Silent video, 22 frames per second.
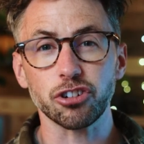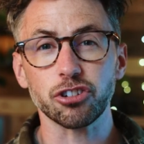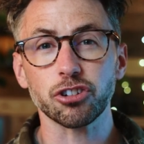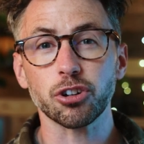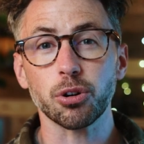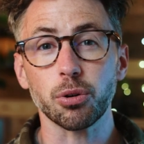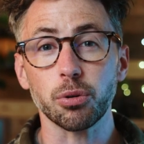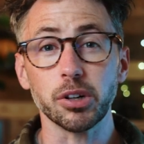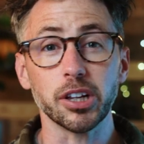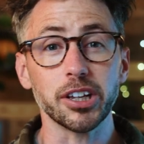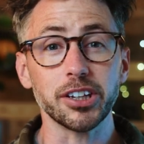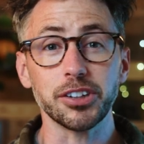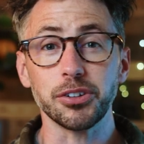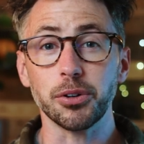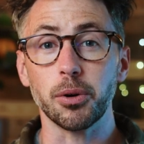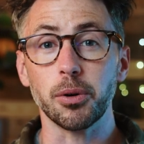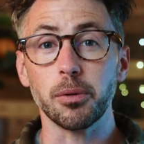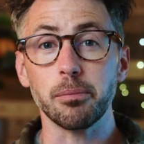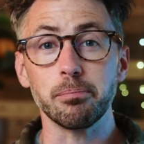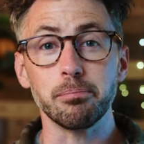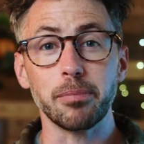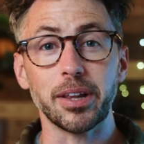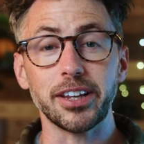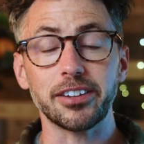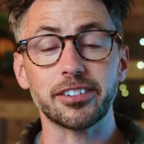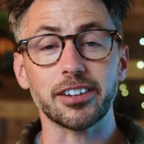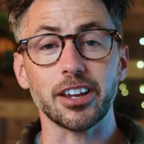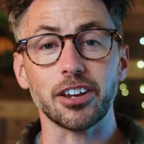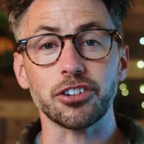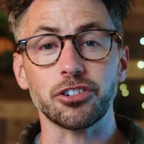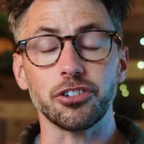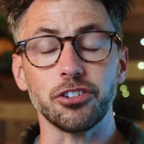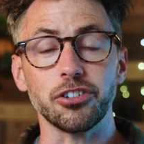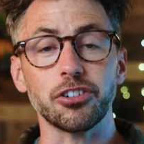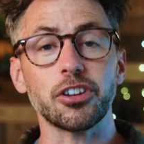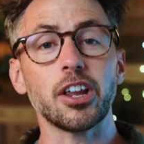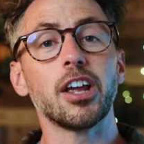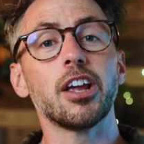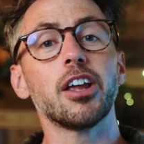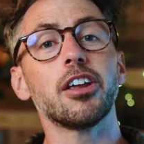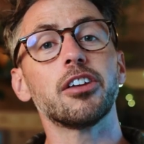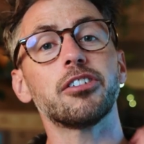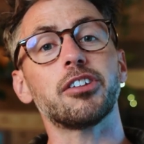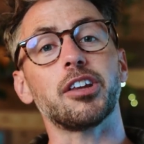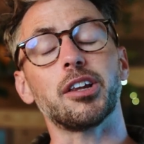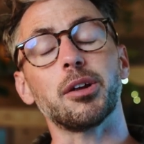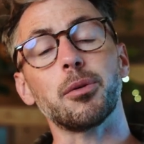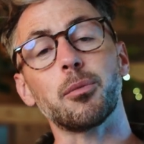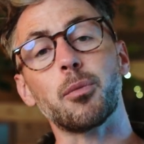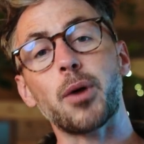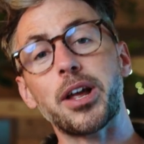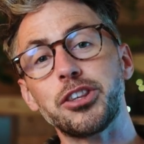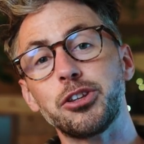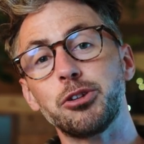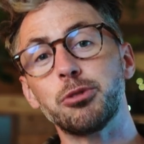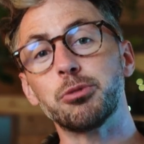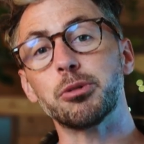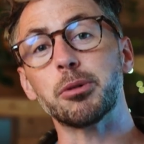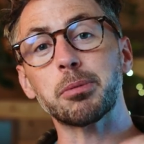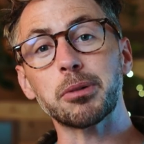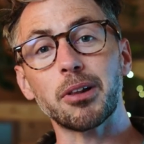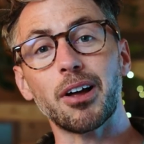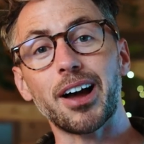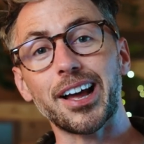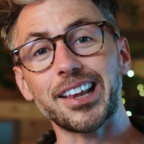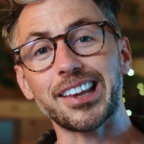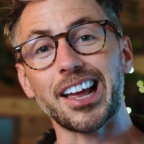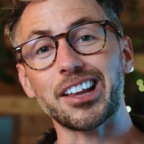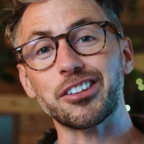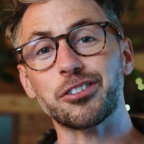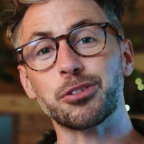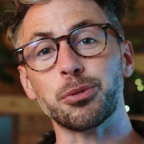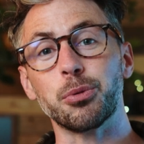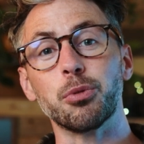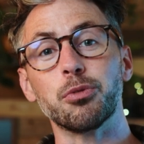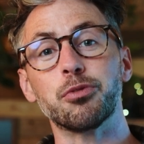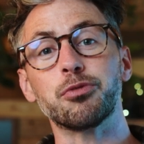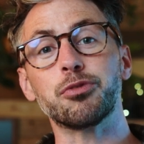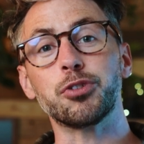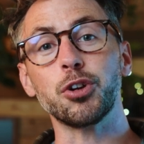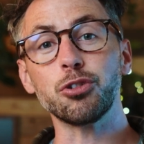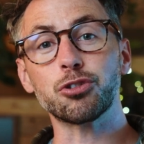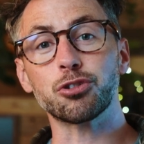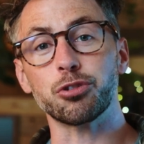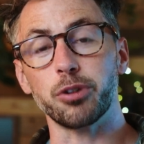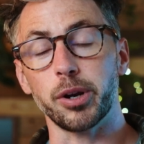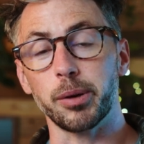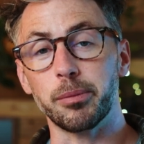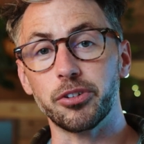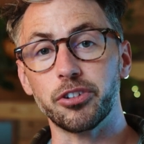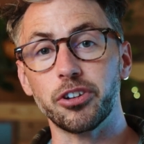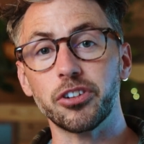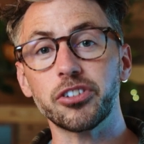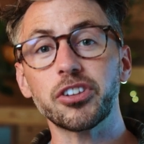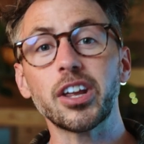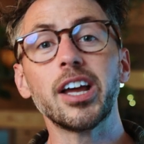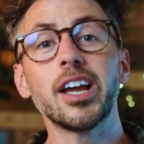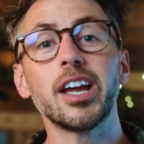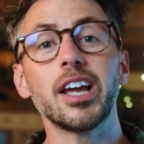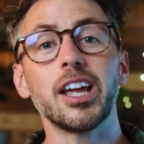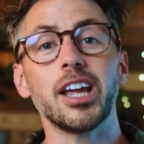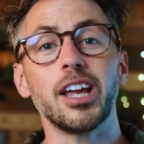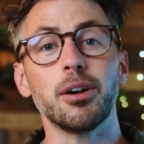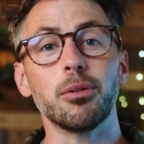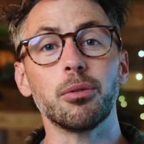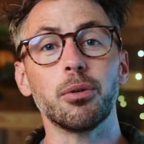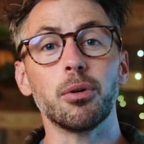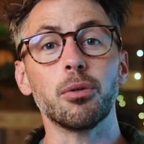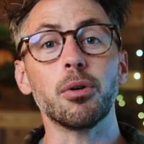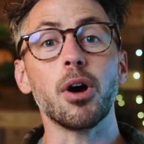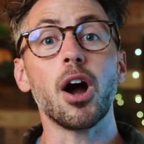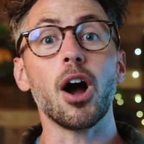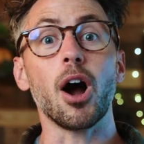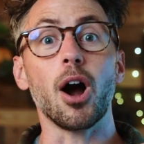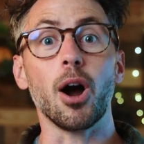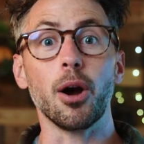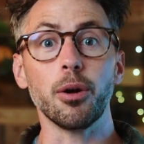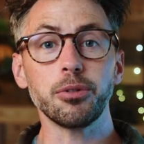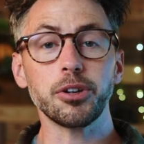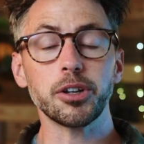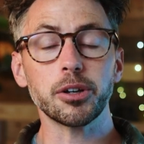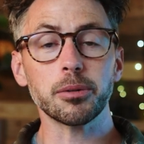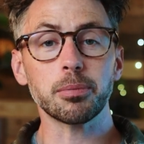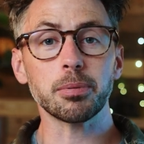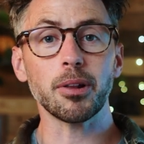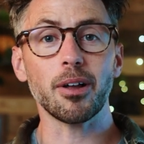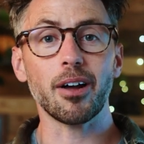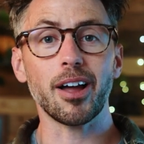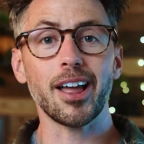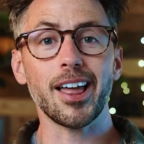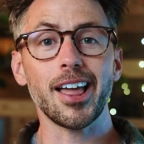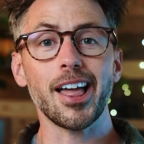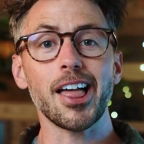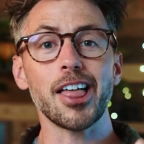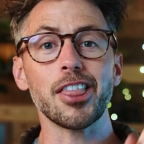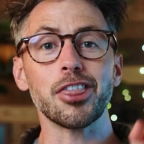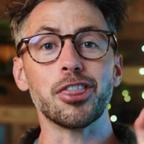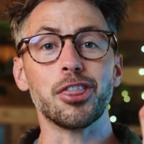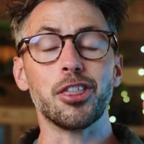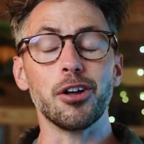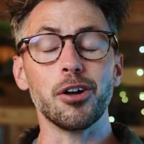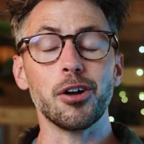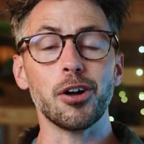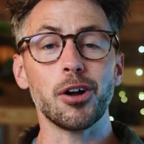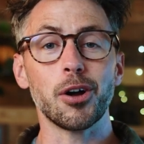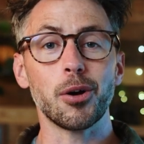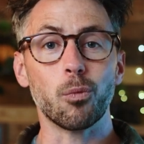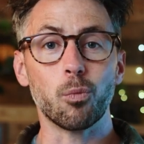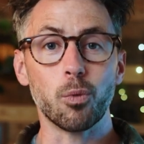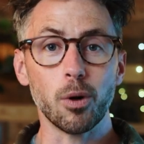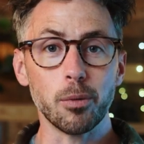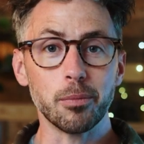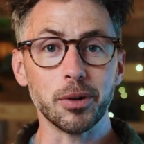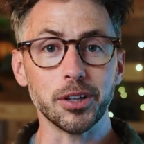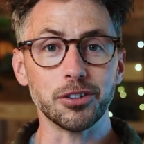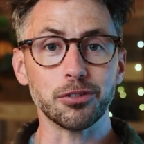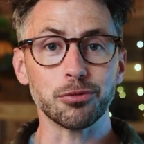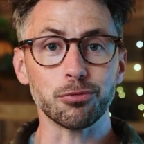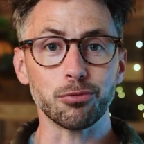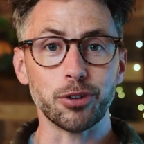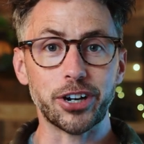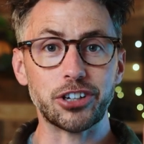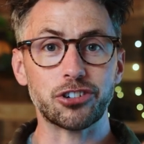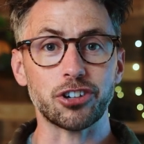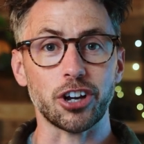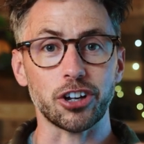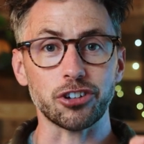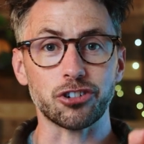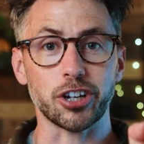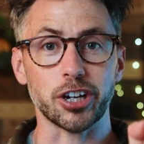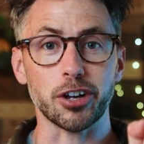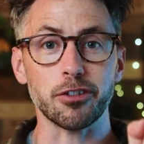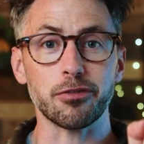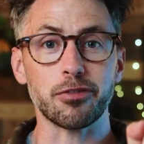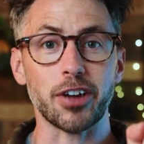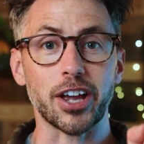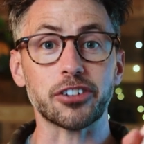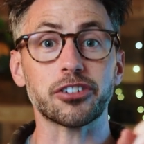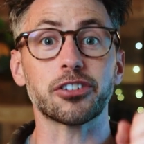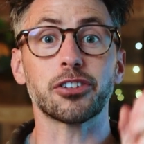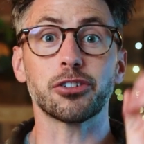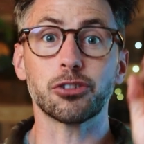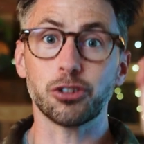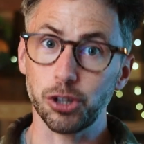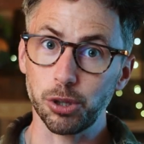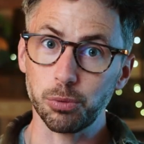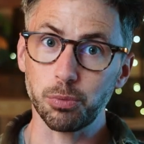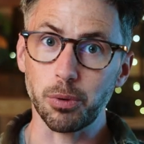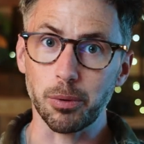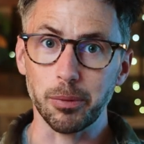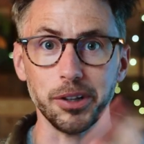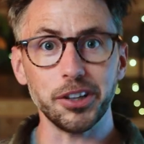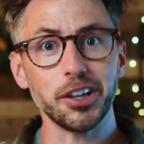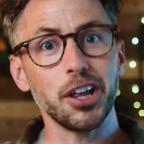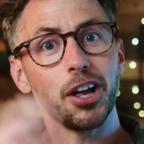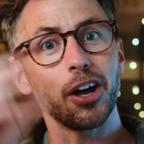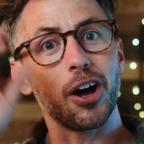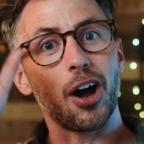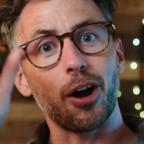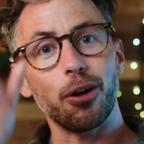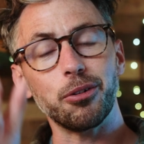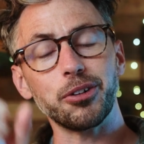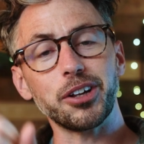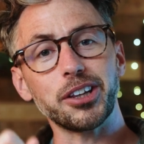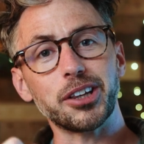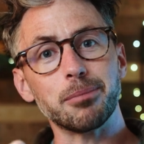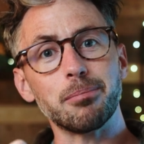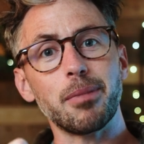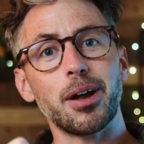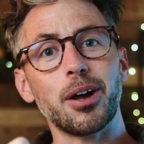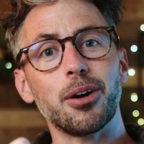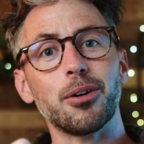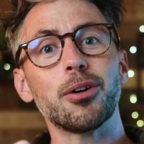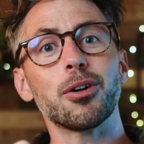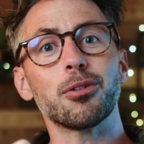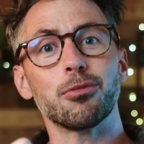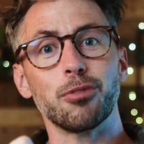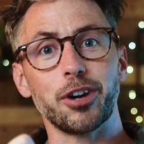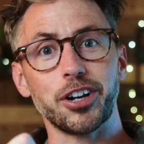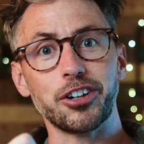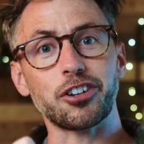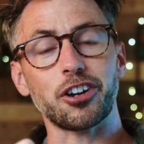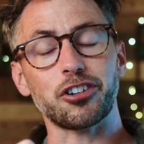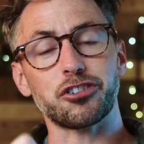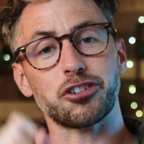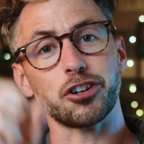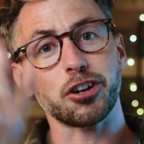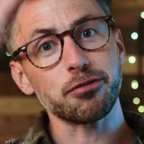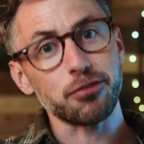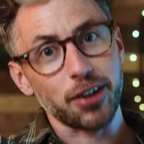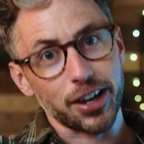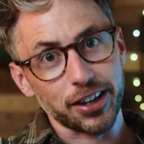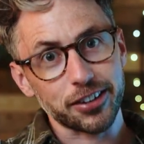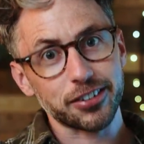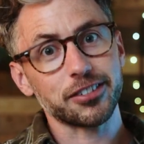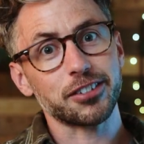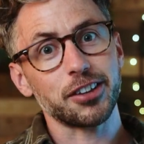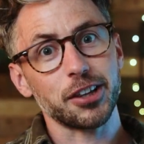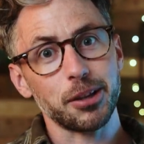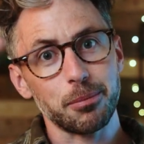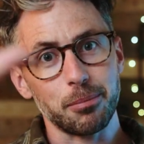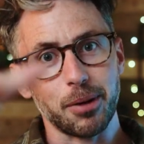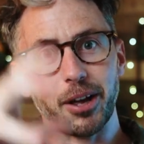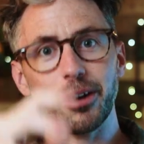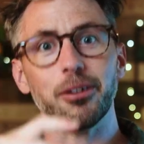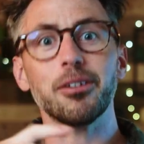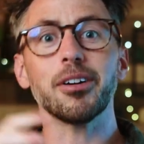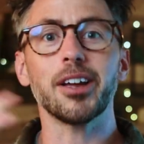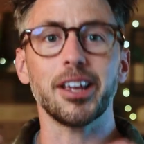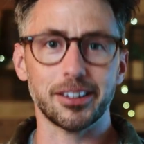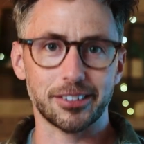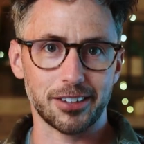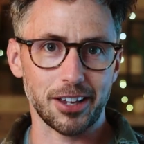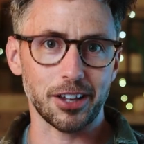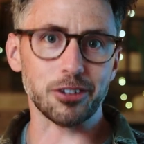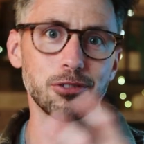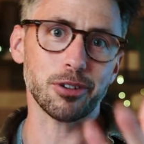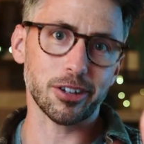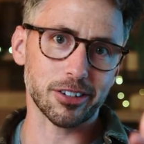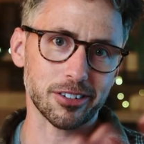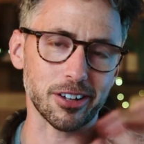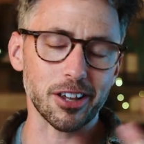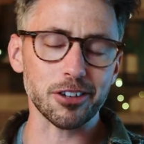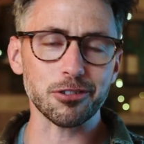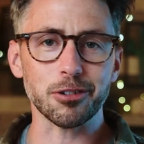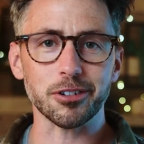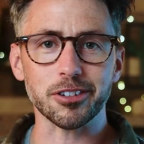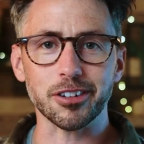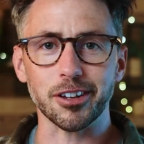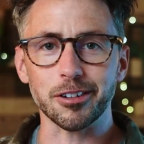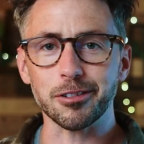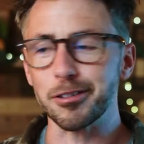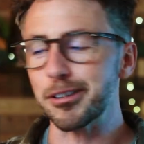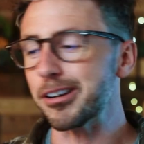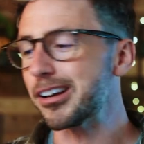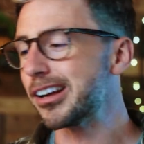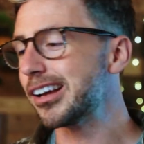just call it your mini sessions so that when you apply that to all future images, it will only apply the woman retouching effects to the woman, only the male retouching effects to the male, etc., etc., etc.